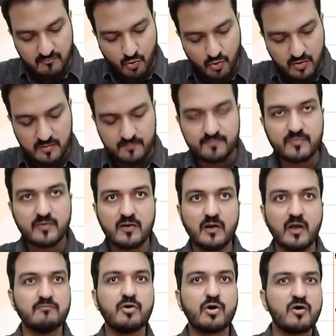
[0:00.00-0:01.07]
more
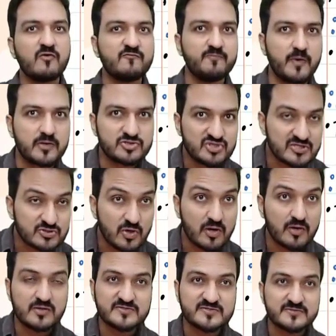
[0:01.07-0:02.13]
number of purchase
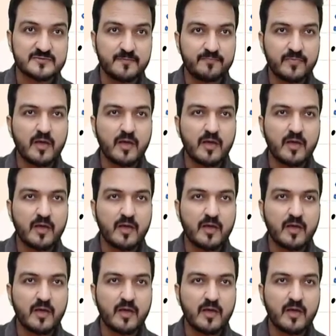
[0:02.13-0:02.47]
orders,